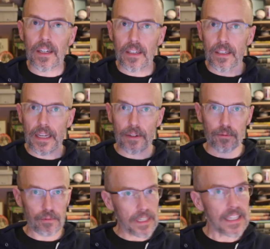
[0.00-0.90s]
and
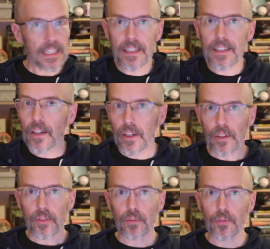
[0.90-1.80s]
reading
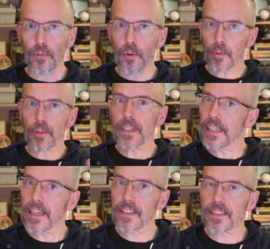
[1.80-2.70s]
super
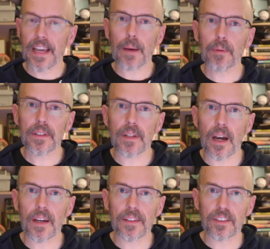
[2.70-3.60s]
e-ink tablet
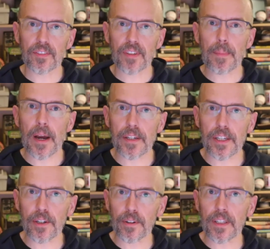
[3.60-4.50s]
that just came out
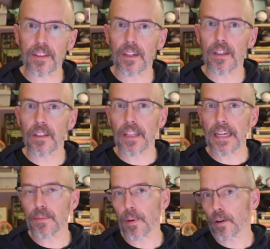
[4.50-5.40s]
here in the
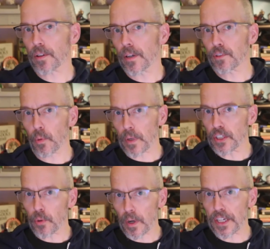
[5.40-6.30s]
late part of
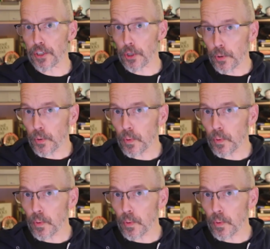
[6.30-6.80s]
2022.